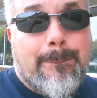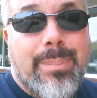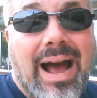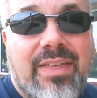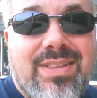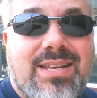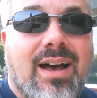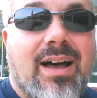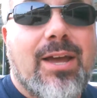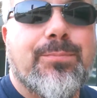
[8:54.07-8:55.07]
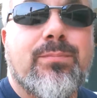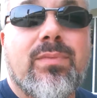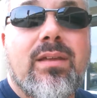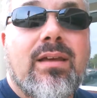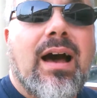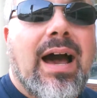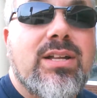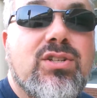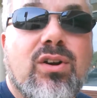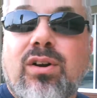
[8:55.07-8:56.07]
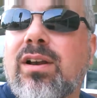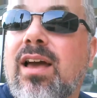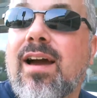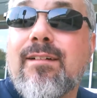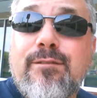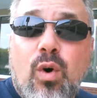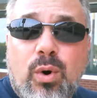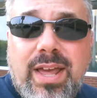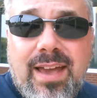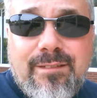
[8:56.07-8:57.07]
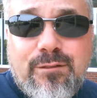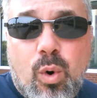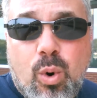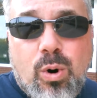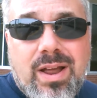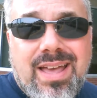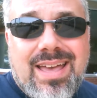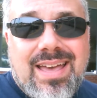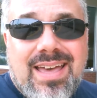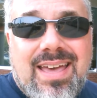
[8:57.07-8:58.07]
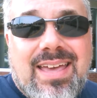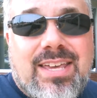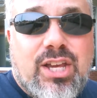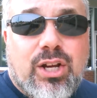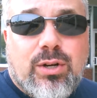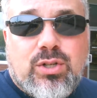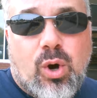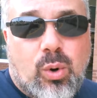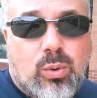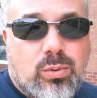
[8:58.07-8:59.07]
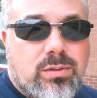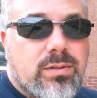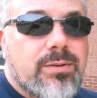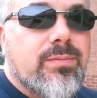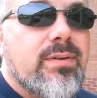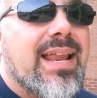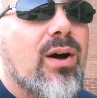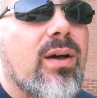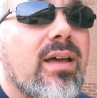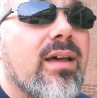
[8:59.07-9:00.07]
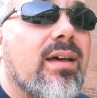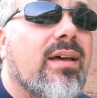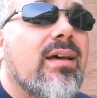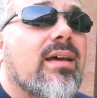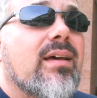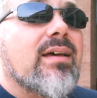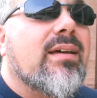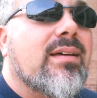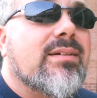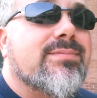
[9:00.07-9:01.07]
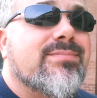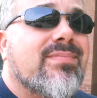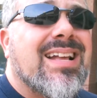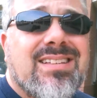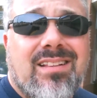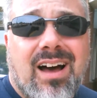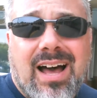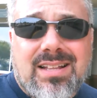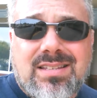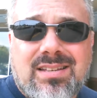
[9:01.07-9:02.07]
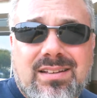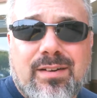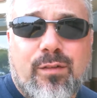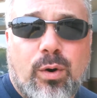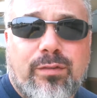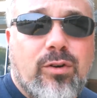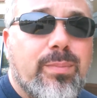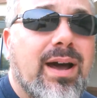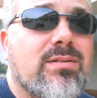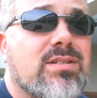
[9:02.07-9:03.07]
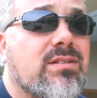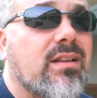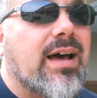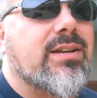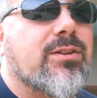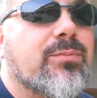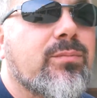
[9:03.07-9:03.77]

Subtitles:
by the time I turn 44 years old. Now, that's a lot. 44 pounds is a lot.